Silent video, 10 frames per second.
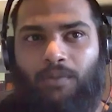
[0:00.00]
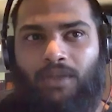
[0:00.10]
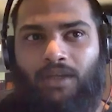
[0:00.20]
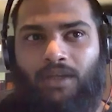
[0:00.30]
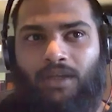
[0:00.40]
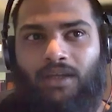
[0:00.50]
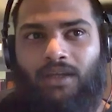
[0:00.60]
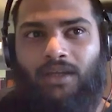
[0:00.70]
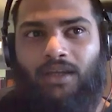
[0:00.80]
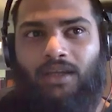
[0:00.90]
but then
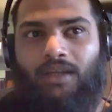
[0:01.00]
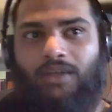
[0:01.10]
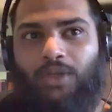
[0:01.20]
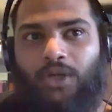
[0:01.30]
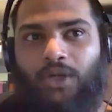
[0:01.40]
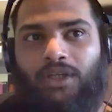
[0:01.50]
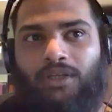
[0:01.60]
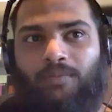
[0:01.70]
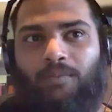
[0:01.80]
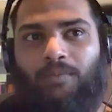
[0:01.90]
trying
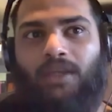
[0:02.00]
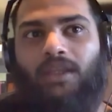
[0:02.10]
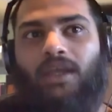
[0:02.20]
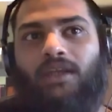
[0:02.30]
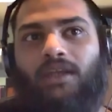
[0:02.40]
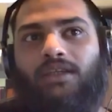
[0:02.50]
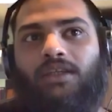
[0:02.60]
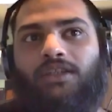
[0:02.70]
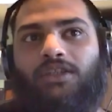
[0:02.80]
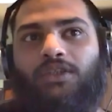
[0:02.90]
to make that
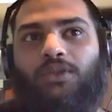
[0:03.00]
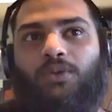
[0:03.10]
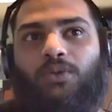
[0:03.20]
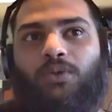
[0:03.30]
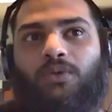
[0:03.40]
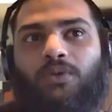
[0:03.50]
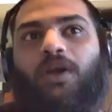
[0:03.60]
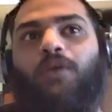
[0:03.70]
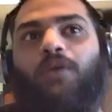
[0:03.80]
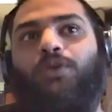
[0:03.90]
into,
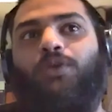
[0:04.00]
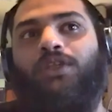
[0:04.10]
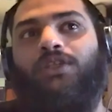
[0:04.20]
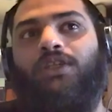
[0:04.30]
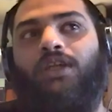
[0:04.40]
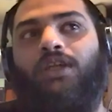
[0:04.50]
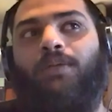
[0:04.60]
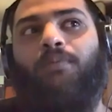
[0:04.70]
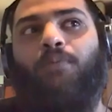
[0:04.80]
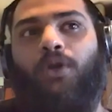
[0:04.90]
how would you say this,
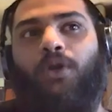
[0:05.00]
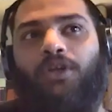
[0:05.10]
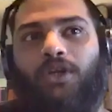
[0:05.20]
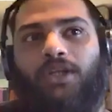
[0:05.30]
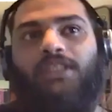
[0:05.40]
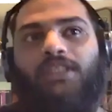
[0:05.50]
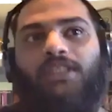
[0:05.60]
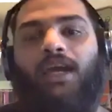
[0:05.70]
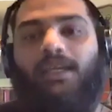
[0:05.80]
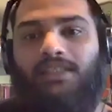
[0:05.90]
a poignant or
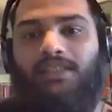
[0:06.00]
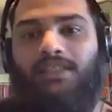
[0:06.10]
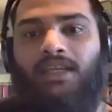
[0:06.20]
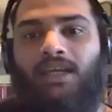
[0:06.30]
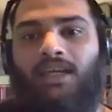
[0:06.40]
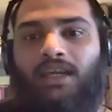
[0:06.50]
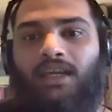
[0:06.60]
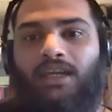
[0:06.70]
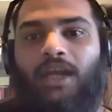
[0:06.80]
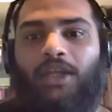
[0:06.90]
concise,
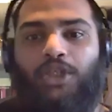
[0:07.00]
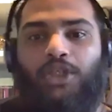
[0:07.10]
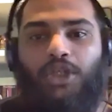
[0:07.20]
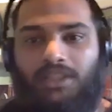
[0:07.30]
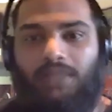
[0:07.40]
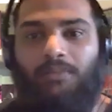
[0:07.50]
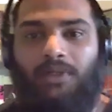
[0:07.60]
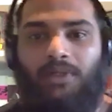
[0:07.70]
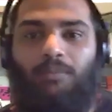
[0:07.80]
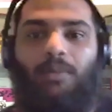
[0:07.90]

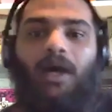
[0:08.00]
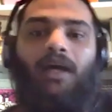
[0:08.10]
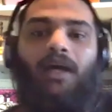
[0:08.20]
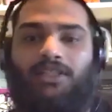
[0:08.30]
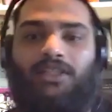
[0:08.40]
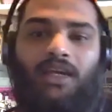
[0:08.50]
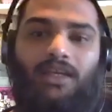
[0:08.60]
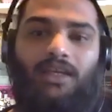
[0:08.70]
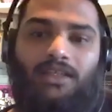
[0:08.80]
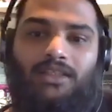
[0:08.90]
digestible,
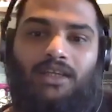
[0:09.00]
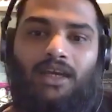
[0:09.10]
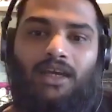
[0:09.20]
bite-sized